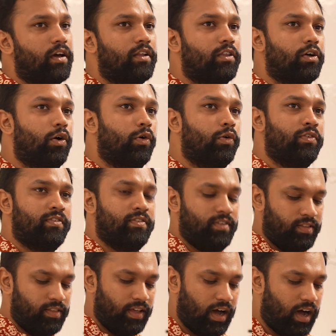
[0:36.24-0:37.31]
"The Ghosts
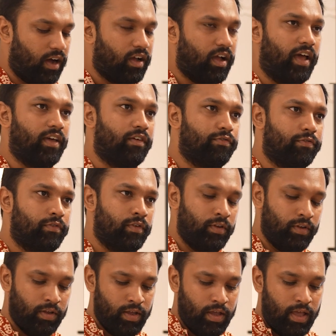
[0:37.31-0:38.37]
in the Archive."
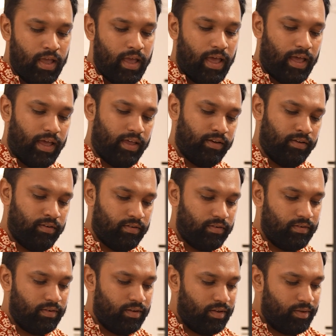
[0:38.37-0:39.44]
And
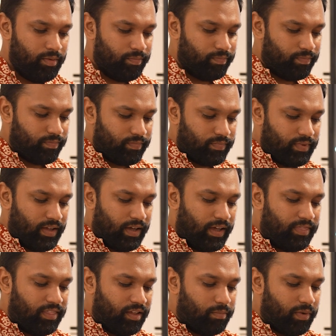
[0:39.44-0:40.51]

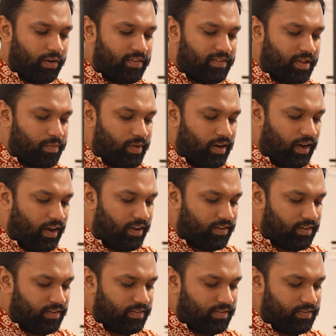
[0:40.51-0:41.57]
I think because I'm an
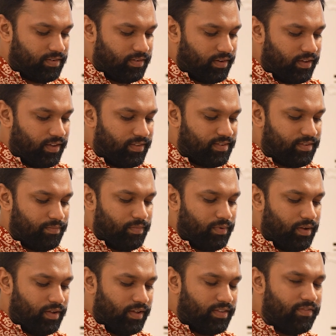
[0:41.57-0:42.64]
artist, it's
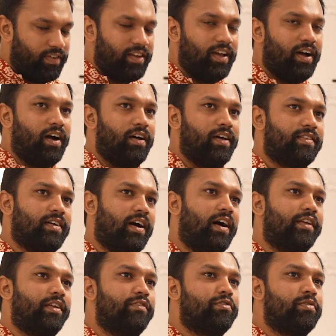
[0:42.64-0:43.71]

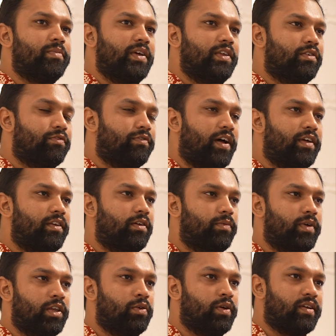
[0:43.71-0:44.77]
harder for me to find a
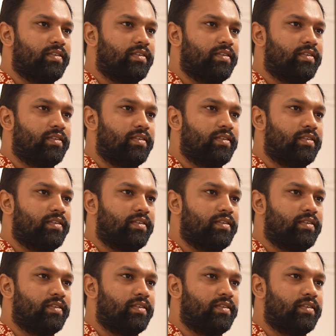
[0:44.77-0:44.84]
way to